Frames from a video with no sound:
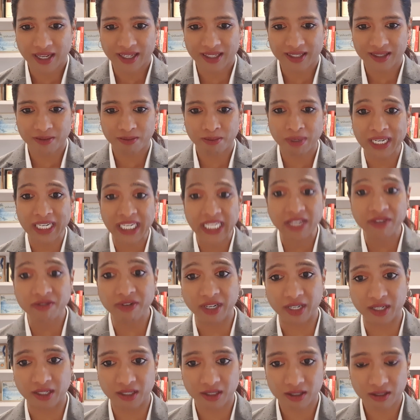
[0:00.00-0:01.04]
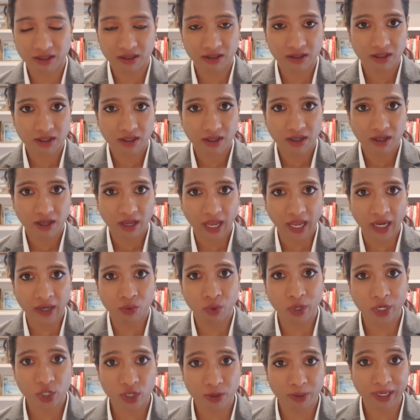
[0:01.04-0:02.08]
believer. And
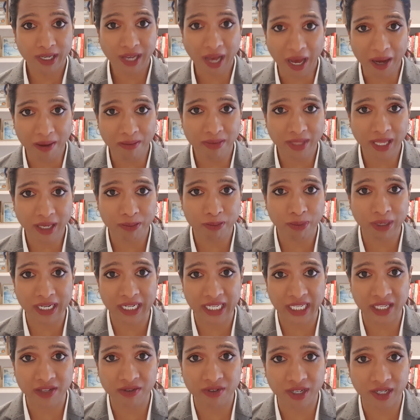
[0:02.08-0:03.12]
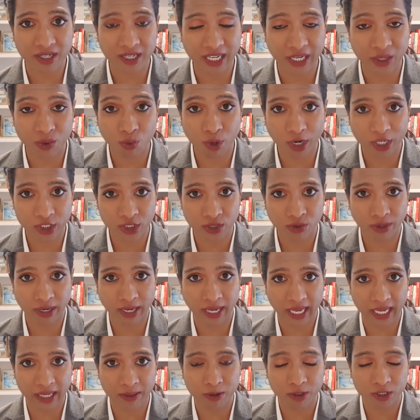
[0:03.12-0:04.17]
when you become that believer in what you are
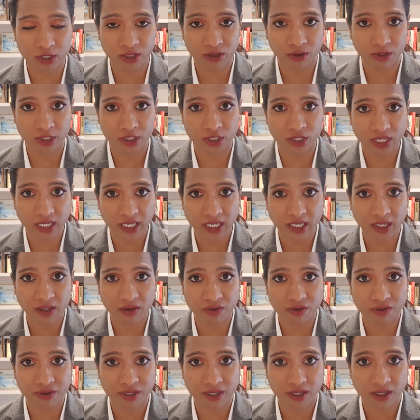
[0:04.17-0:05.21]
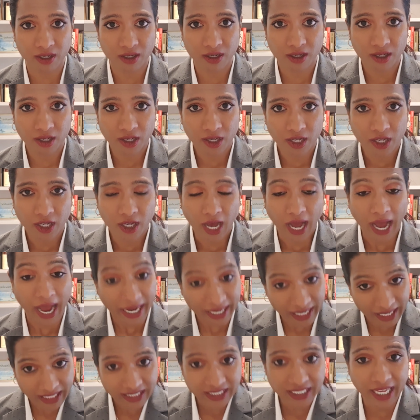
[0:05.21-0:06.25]
able to achieve, I
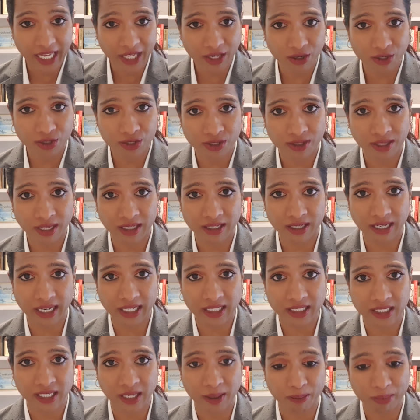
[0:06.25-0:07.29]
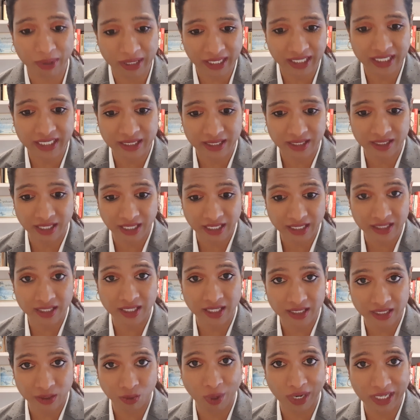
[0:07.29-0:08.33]
can take you to that next step, but it's
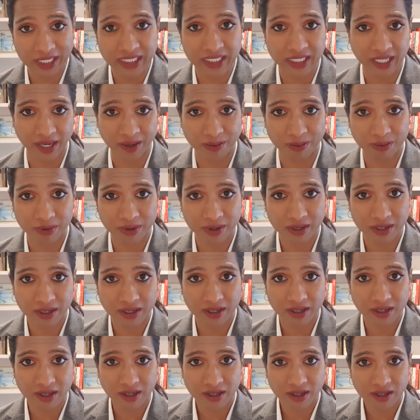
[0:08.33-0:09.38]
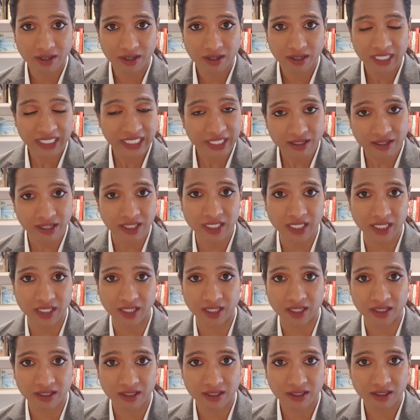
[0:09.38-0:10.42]
this one step is
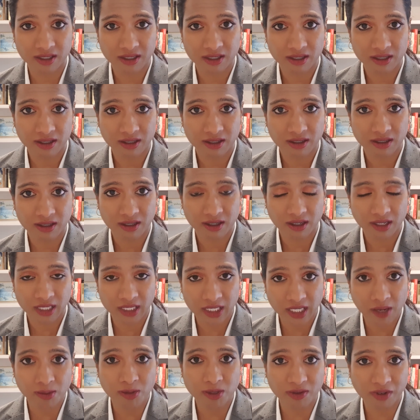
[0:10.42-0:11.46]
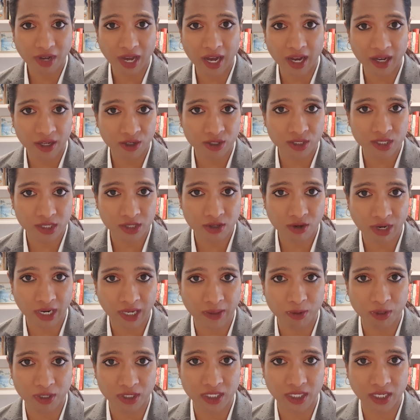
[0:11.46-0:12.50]
critical in terms of how you
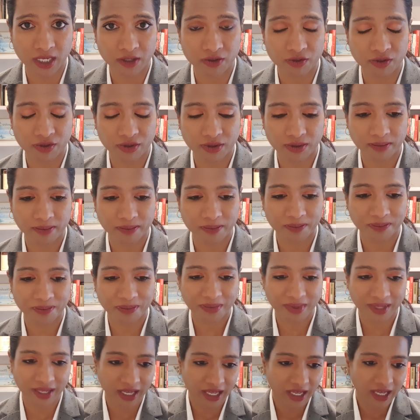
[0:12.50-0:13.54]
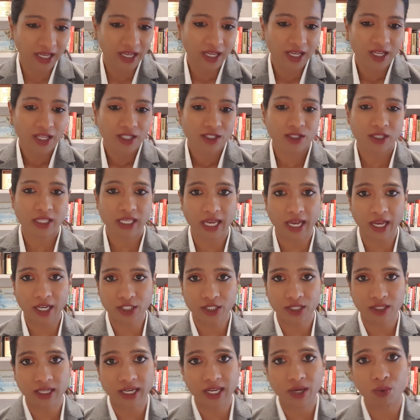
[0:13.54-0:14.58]
describe yourself. So the
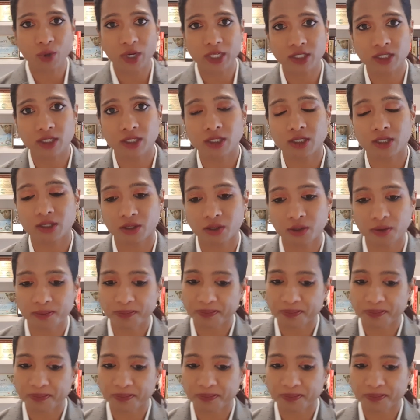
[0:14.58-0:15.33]
action that I want you to do